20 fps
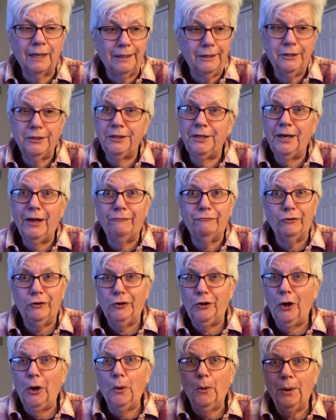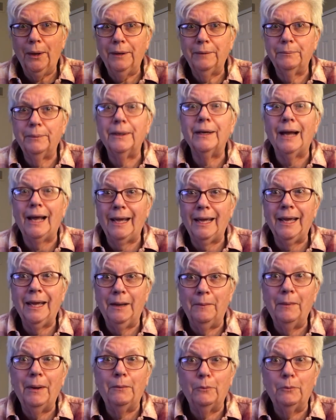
You'd never know it, but I am.